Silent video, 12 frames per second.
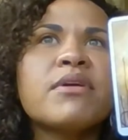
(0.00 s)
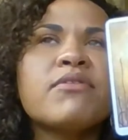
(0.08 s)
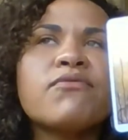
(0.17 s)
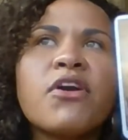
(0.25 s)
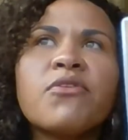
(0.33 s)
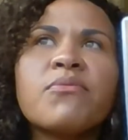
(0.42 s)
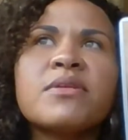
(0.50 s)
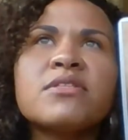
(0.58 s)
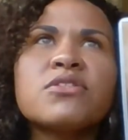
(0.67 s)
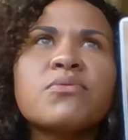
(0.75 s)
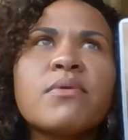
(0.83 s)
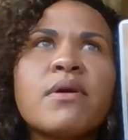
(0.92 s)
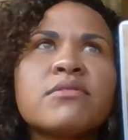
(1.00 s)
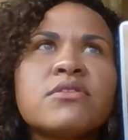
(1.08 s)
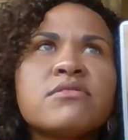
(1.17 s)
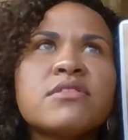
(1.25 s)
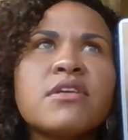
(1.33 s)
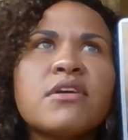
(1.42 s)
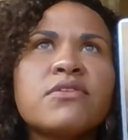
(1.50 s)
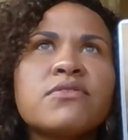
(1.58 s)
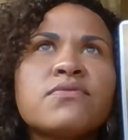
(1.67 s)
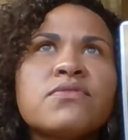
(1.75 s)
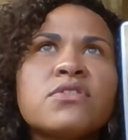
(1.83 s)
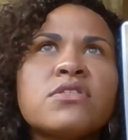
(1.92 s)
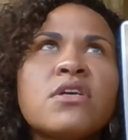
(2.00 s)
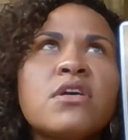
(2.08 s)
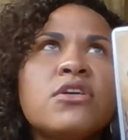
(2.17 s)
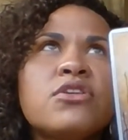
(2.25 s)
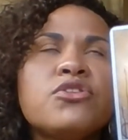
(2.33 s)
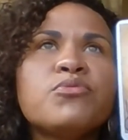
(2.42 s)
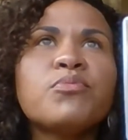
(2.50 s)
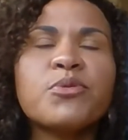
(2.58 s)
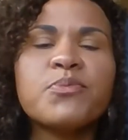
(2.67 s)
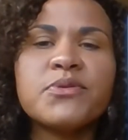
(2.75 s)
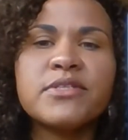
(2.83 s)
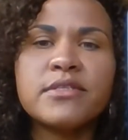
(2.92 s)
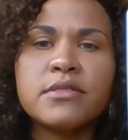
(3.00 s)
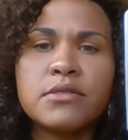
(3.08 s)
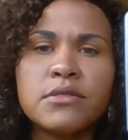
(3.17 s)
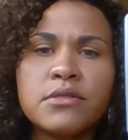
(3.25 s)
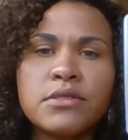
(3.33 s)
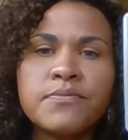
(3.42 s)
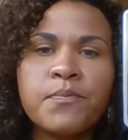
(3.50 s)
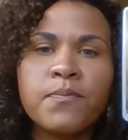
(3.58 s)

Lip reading: environments around ourselves, new purposes,